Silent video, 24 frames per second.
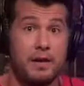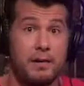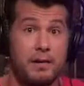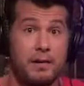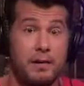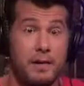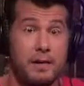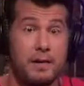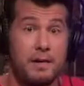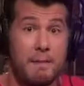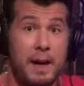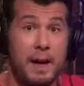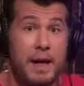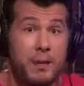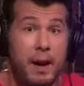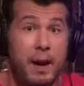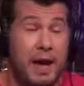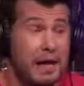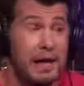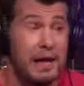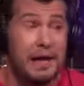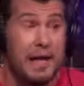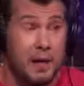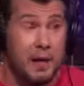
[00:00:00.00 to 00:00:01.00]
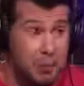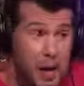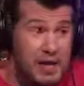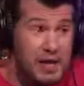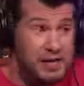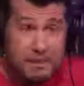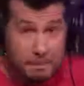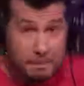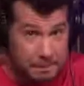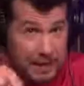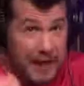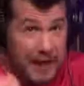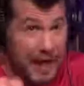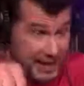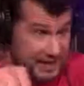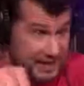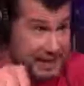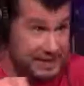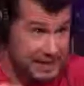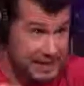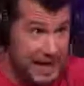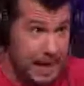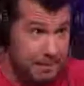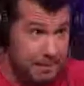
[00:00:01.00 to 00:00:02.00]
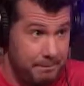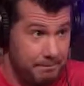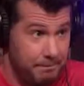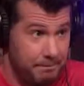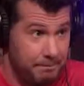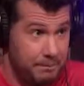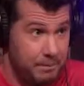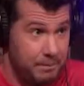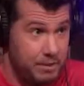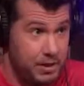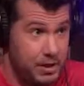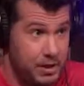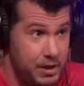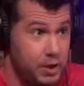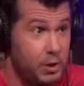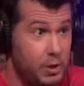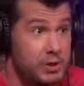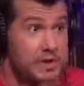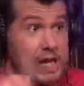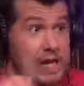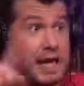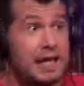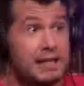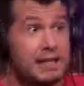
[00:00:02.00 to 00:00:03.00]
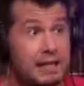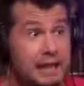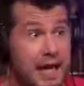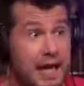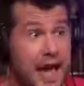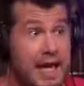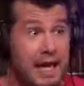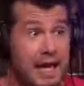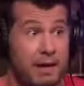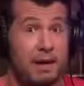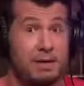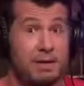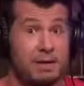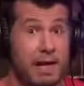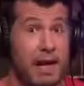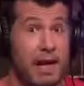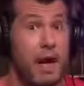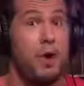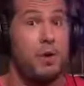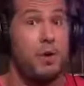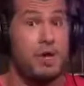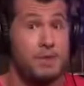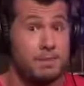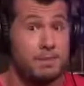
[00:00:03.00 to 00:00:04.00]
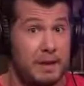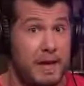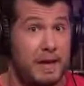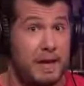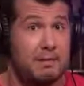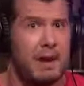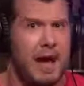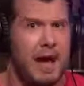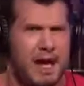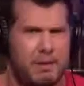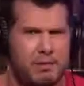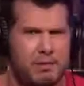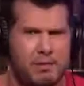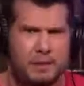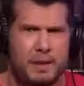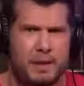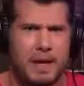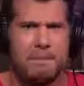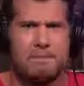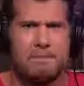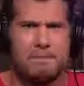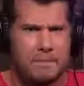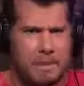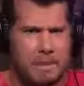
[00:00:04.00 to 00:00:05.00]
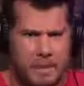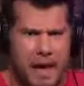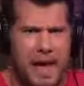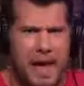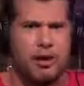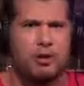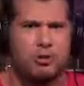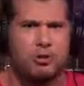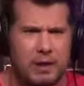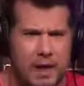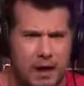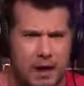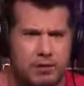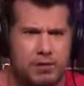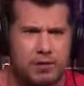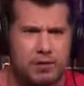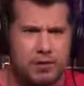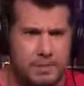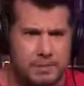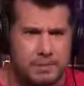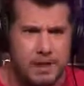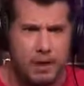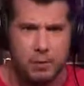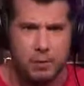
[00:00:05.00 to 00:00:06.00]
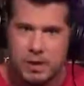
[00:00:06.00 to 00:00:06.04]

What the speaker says: Yeah. By the way, he wasn't playing this game. So it's not like the guy came out and say, oh, he's playing my game. He's playing Battleground or something.